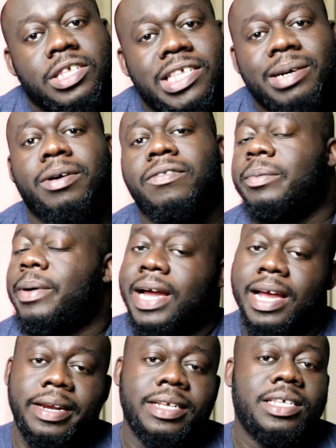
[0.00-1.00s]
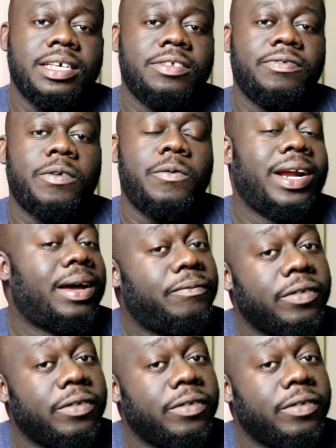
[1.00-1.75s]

some of the behind the scenes for when I'm